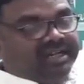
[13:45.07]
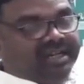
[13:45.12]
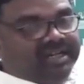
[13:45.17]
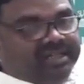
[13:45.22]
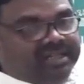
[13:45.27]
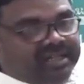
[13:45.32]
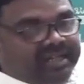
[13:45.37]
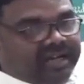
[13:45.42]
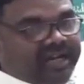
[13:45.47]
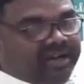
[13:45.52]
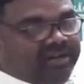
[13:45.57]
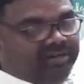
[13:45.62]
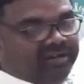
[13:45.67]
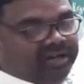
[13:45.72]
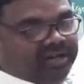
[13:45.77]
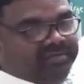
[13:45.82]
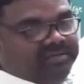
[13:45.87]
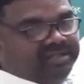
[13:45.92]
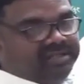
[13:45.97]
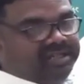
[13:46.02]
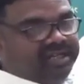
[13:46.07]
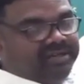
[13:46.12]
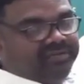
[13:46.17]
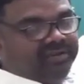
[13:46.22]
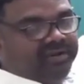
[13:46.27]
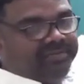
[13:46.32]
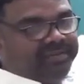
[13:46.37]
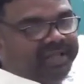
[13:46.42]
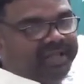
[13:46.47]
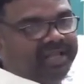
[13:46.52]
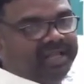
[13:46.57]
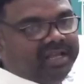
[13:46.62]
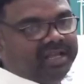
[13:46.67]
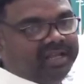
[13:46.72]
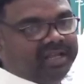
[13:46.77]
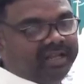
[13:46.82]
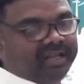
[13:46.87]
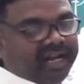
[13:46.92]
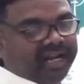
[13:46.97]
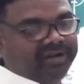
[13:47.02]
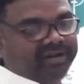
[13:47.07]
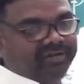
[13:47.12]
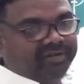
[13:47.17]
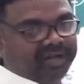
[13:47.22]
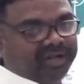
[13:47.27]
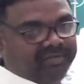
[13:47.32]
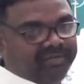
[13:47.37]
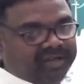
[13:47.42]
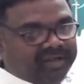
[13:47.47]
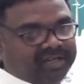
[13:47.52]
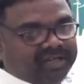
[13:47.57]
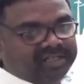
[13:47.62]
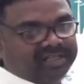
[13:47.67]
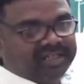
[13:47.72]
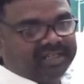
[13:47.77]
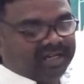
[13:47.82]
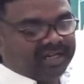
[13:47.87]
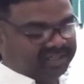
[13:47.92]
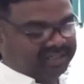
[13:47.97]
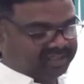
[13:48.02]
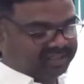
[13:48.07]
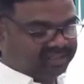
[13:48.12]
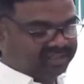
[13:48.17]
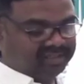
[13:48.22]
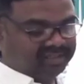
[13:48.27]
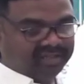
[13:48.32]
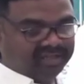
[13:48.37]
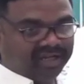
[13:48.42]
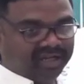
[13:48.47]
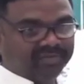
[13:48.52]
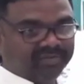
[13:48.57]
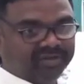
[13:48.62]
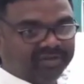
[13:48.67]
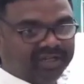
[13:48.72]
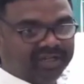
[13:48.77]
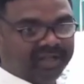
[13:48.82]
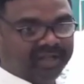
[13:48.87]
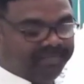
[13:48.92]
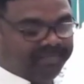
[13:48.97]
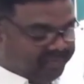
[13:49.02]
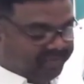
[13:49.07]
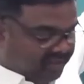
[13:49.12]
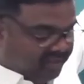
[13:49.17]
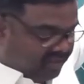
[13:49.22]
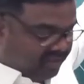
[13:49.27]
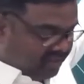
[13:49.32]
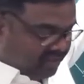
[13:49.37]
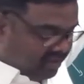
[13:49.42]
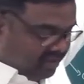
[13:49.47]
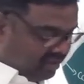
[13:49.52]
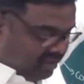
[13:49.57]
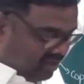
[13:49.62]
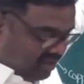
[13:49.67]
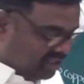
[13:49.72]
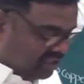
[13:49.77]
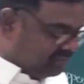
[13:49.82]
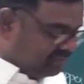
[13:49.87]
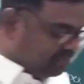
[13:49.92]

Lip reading: under electrochemistry. It will be electrochemical cells. As